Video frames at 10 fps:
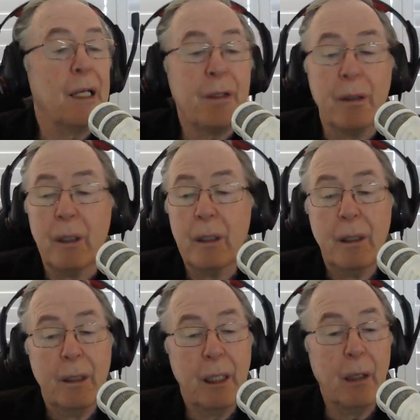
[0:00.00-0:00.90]
That's right.
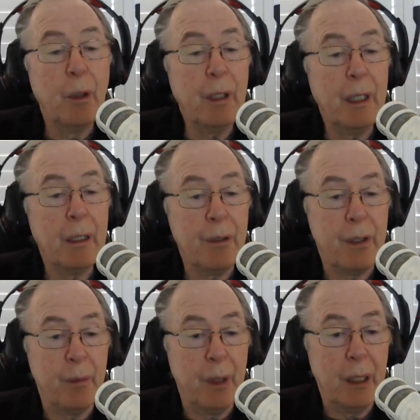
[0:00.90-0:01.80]
They weren't any good
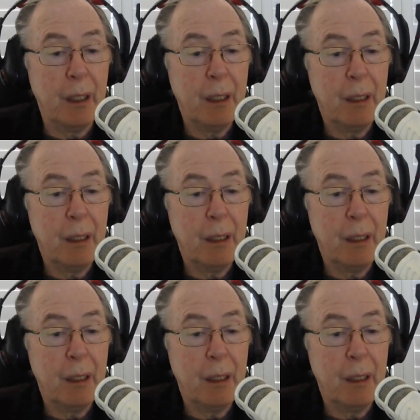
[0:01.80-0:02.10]
to me.